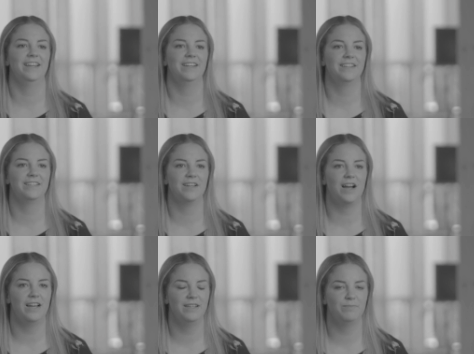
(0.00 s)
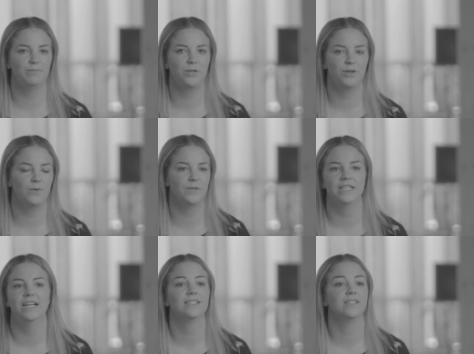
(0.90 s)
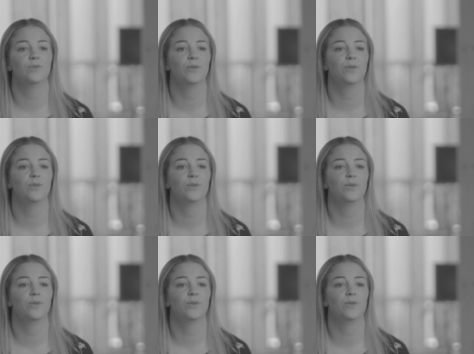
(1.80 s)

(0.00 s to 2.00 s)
and I took all the sciences